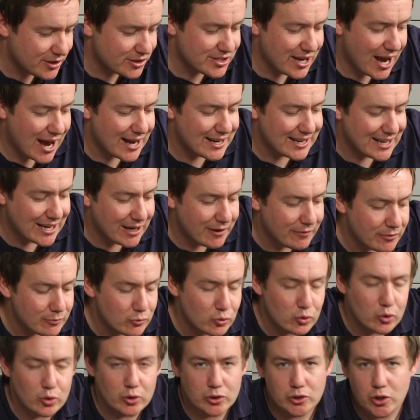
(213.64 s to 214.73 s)
just add even
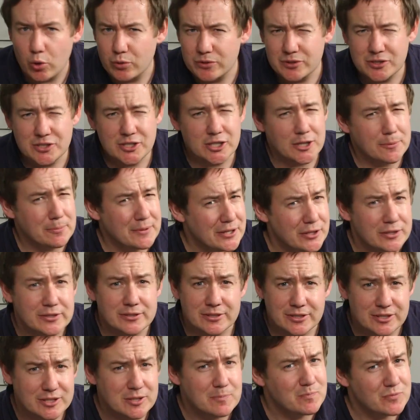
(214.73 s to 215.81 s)
more golden syrupy
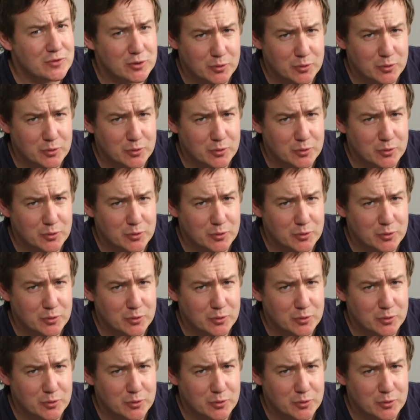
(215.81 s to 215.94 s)
goodness